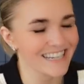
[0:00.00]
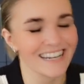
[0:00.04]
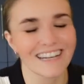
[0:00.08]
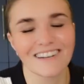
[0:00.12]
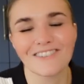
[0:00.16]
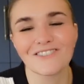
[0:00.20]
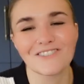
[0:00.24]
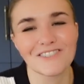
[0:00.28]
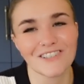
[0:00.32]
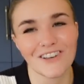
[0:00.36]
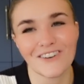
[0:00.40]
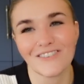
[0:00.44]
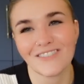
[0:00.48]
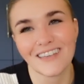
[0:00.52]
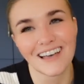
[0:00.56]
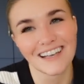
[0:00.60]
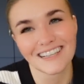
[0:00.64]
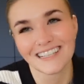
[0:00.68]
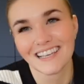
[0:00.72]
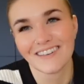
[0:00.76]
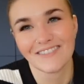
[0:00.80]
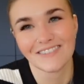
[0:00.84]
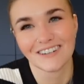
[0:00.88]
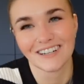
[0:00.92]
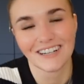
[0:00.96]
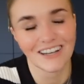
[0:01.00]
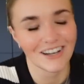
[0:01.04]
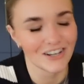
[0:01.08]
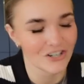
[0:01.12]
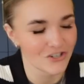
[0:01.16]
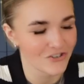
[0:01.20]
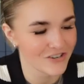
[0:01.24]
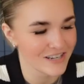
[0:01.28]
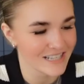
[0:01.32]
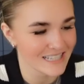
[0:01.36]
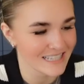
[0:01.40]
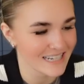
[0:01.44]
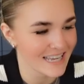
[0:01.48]
And also that's even a
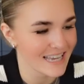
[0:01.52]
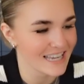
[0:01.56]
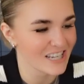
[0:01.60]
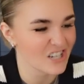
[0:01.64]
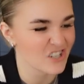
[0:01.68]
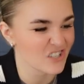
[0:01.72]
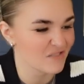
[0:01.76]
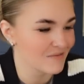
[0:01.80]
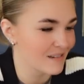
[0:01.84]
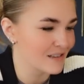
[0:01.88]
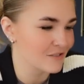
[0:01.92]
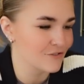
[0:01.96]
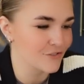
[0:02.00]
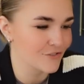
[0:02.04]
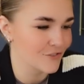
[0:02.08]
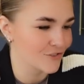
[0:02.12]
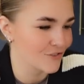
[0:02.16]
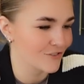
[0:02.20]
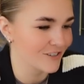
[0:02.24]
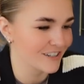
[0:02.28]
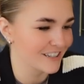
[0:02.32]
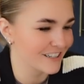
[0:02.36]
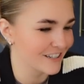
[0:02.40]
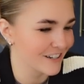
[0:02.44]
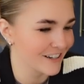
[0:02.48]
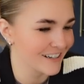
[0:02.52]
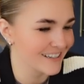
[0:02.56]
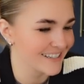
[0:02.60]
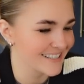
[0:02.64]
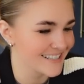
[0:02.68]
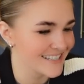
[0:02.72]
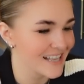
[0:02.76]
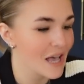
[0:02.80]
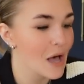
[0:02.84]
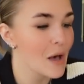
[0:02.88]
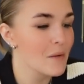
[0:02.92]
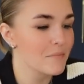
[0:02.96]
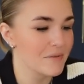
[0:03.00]
luxury, isn't it? It just makes me feel really nice.